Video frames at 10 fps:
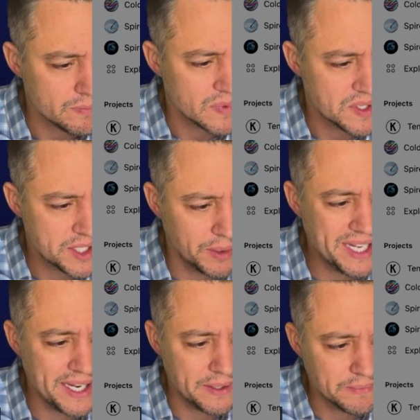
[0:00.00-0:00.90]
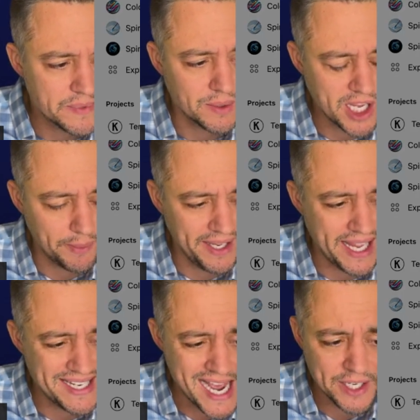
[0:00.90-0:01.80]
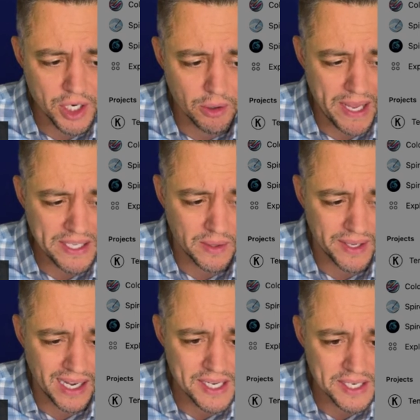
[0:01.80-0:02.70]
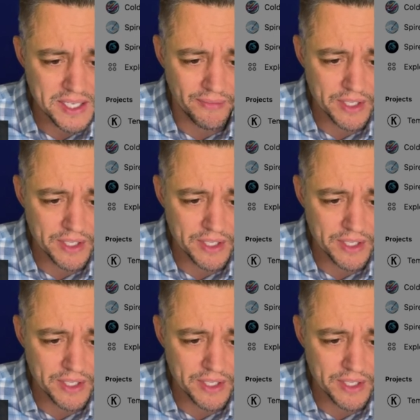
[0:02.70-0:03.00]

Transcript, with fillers: So it did. So tell me a dad joke based on the context of this